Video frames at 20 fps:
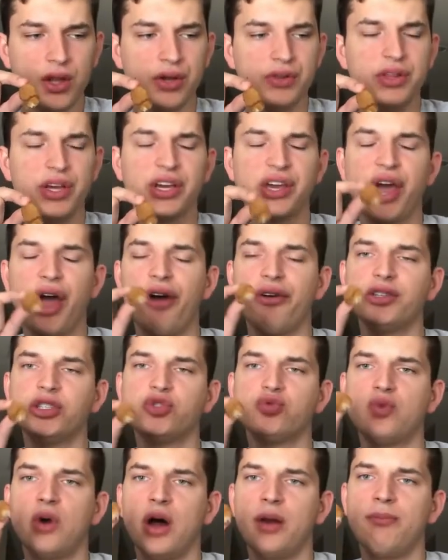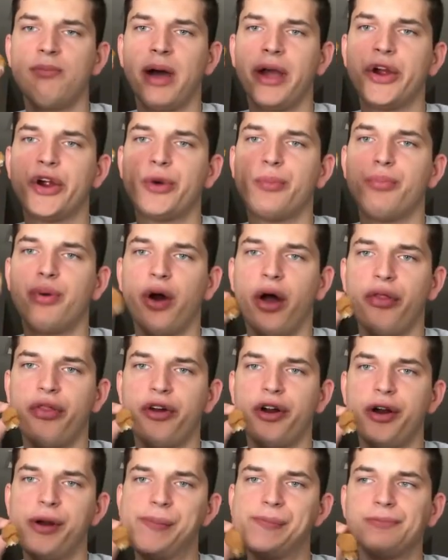the account is run by her
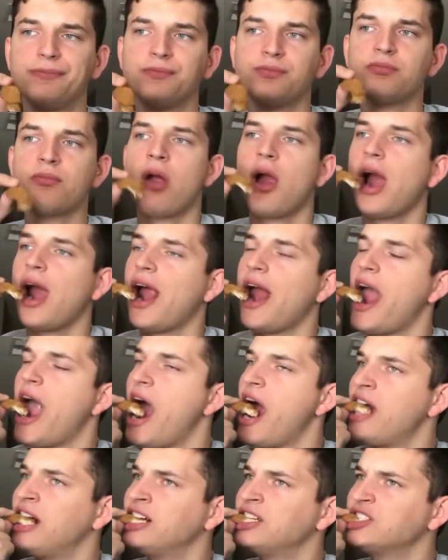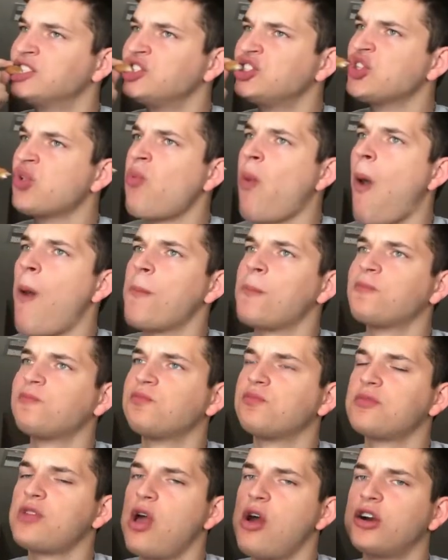brother and
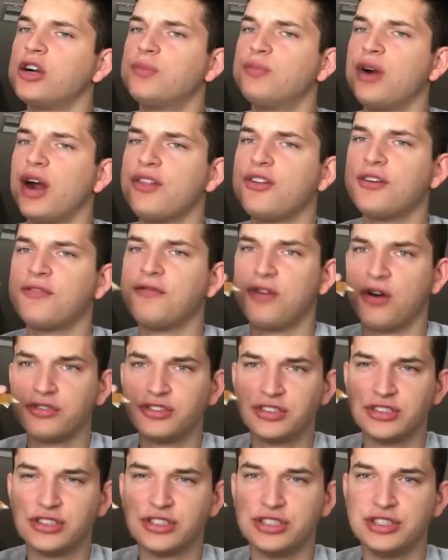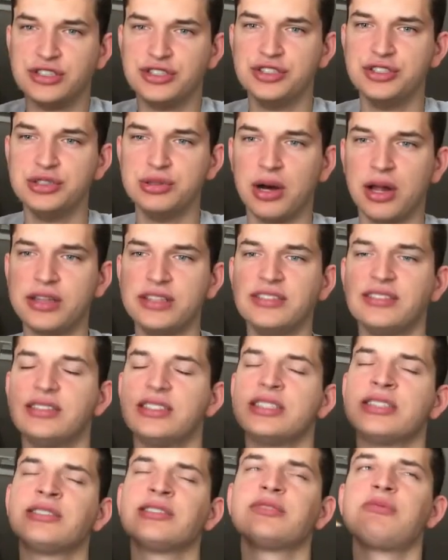her brother forces her to do all these
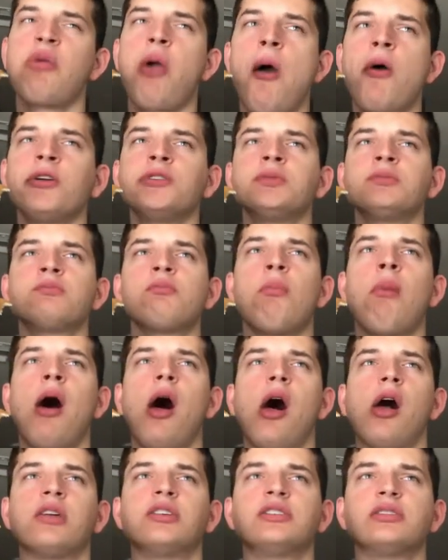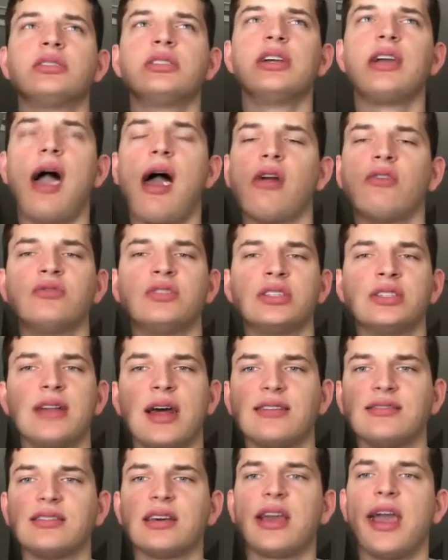things. But honestly, I don't think
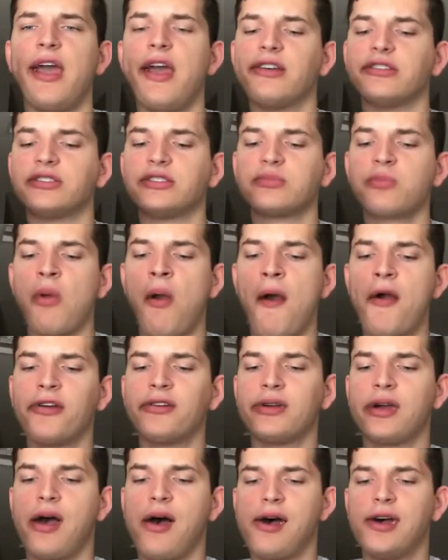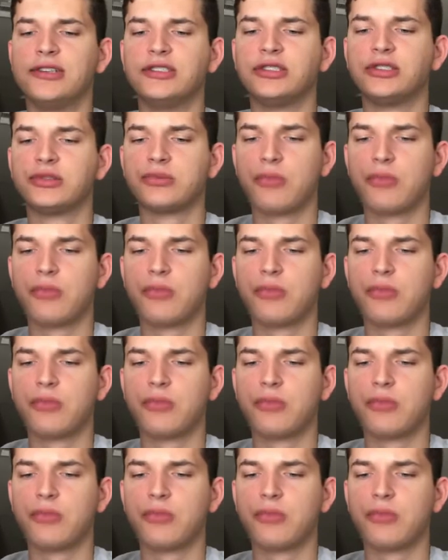that's the case. Because,